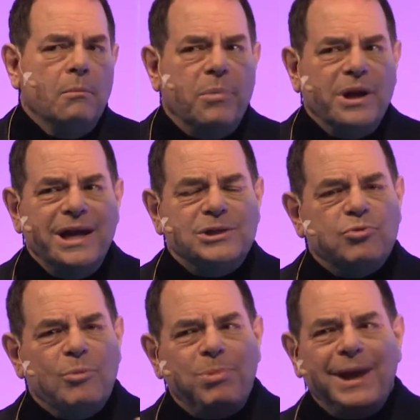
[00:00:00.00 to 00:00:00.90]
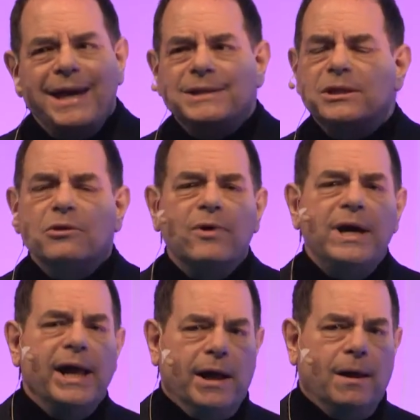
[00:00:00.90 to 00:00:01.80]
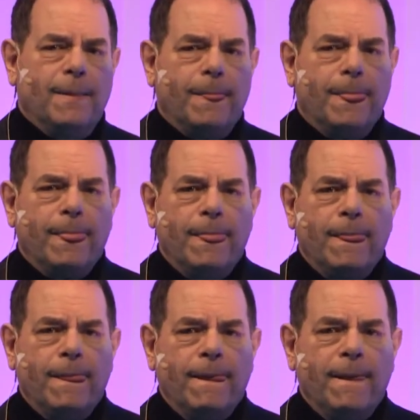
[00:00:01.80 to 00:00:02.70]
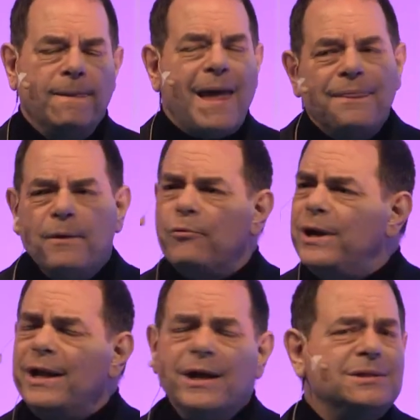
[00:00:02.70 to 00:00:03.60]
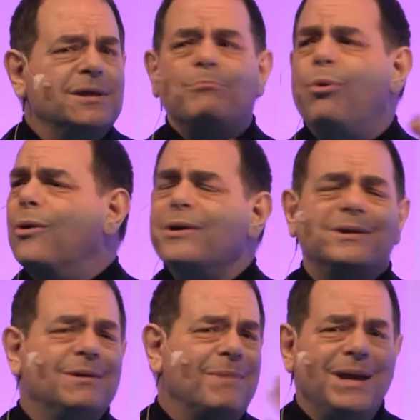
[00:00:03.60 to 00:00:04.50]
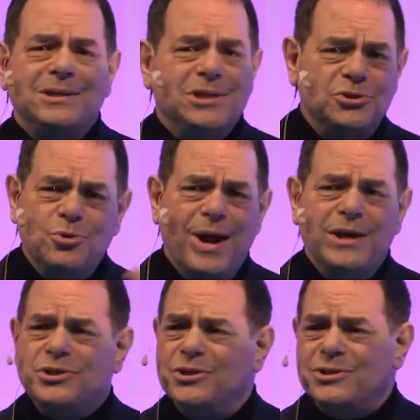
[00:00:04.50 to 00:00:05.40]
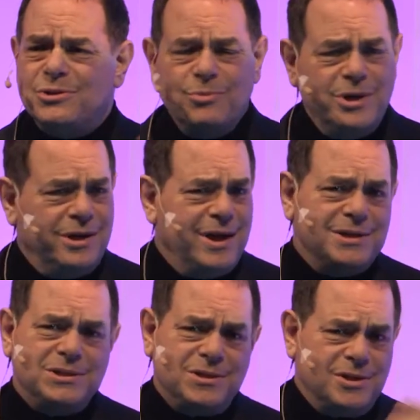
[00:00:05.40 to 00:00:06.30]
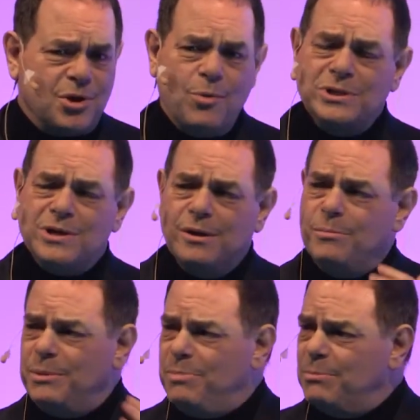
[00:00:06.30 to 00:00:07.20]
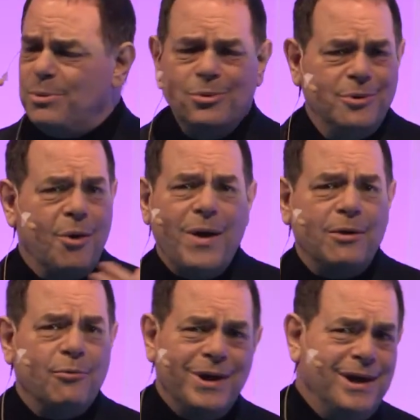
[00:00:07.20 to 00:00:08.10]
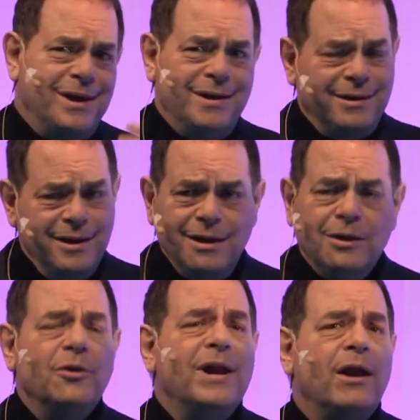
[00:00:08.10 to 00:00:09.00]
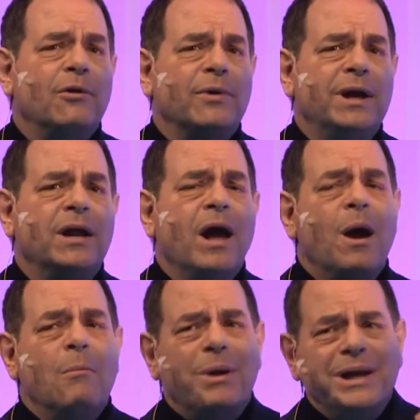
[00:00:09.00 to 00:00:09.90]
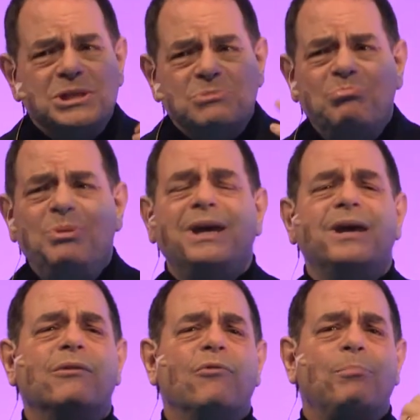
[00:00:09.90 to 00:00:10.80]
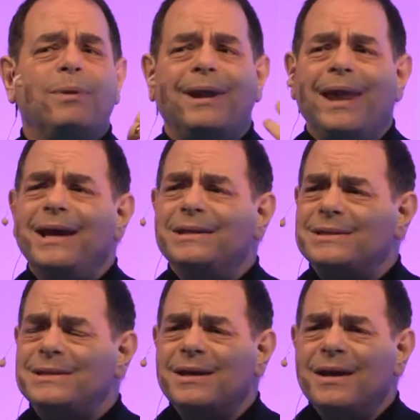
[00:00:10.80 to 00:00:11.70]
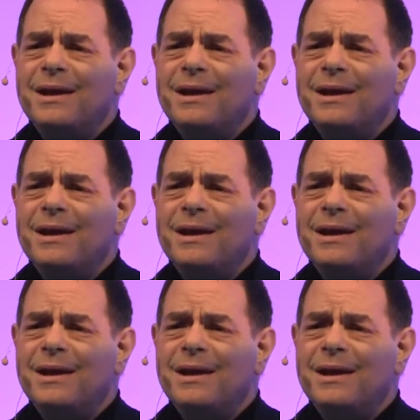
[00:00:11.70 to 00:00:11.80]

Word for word: But it's replacing reading. Not that reading isn't important in many situations, and yes, there's always going to be people who know how to read and learn how to read, but it's being replaced